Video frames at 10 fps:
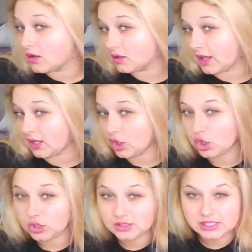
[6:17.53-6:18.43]
like
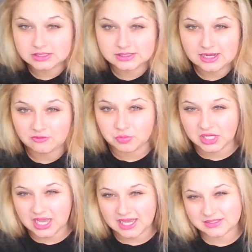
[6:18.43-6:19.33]
curly and stuff, but
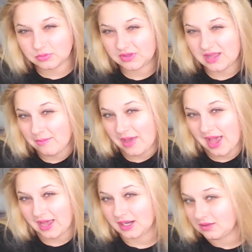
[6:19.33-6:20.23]
it hasn't been that
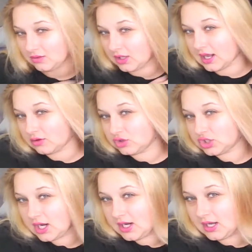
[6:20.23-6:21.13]
bad. And look at how
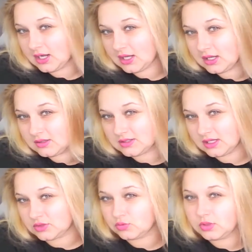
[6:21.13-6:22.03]
shiny it is.
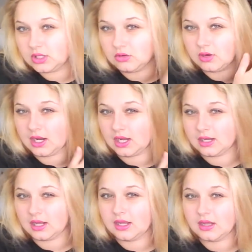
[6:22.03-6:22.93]
It's really great.
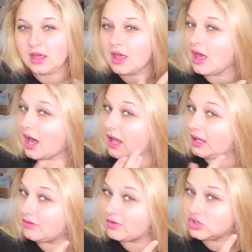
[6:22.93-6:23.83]
And I
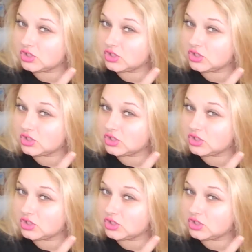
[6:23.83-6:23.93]
even